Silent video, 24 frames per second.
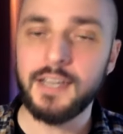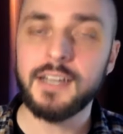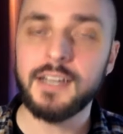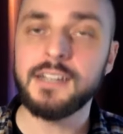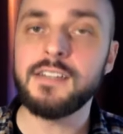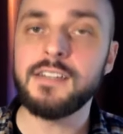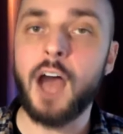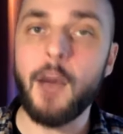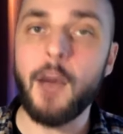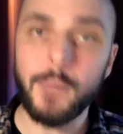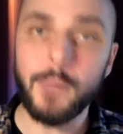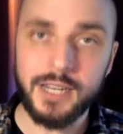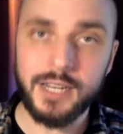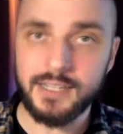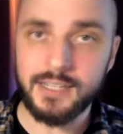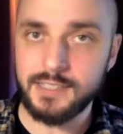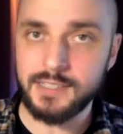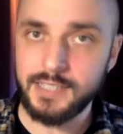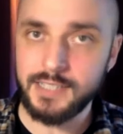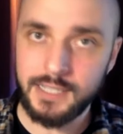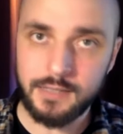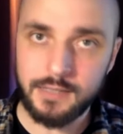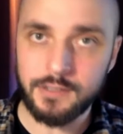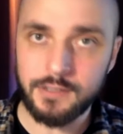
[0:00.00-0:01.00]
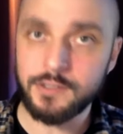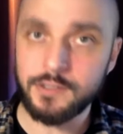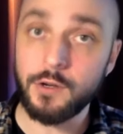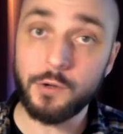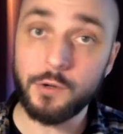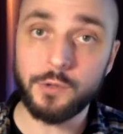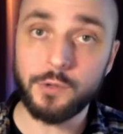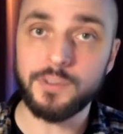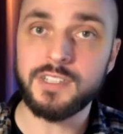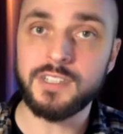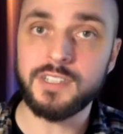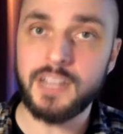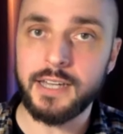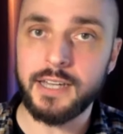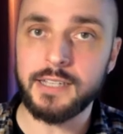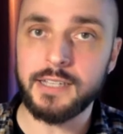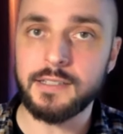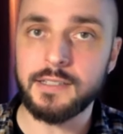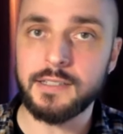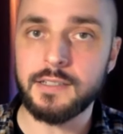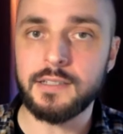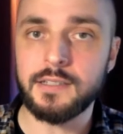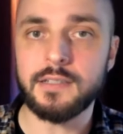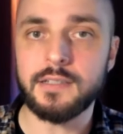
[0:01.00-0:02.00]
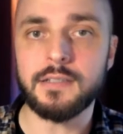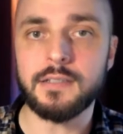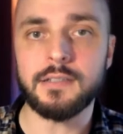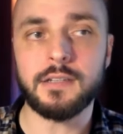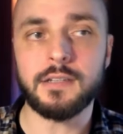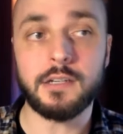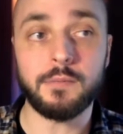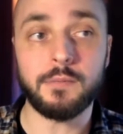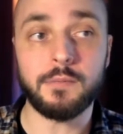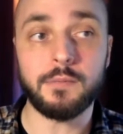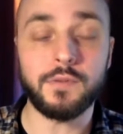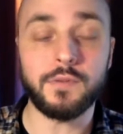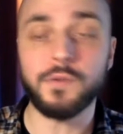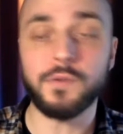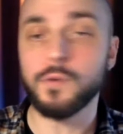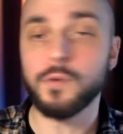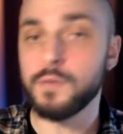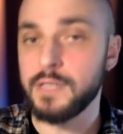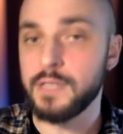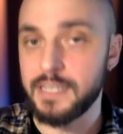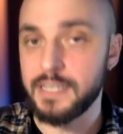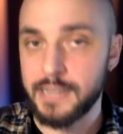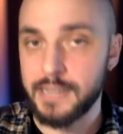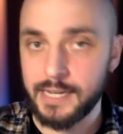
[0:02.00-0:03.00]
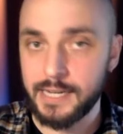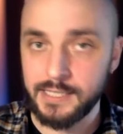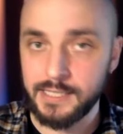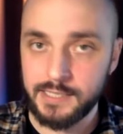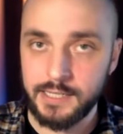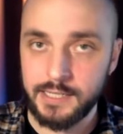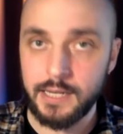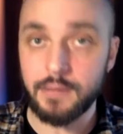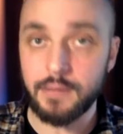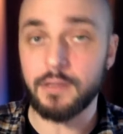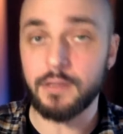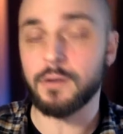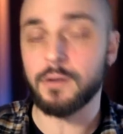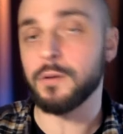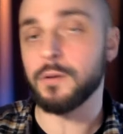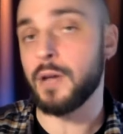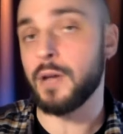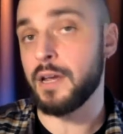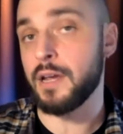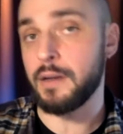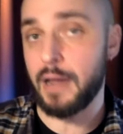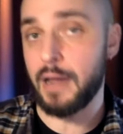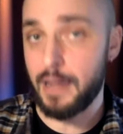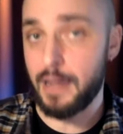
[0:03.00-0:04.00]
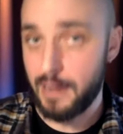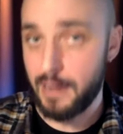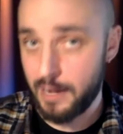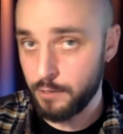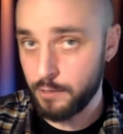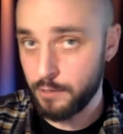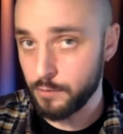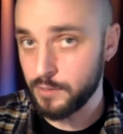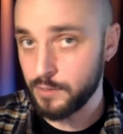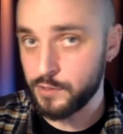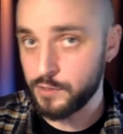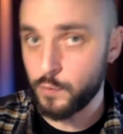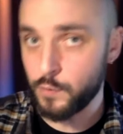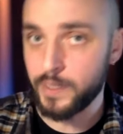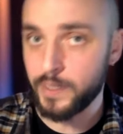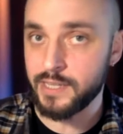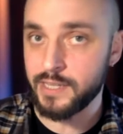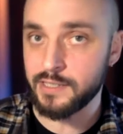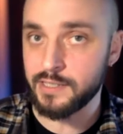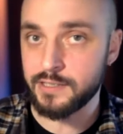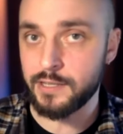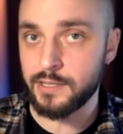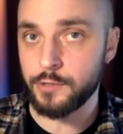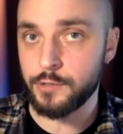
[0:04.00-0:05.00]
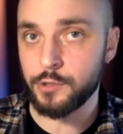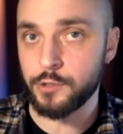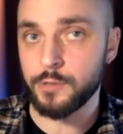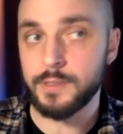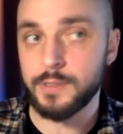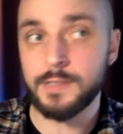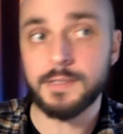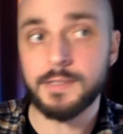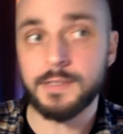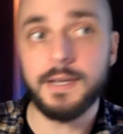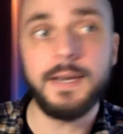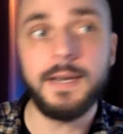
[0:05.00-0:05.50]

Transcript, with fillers: dominant in the social sciences through the 19th and early 20th centuries.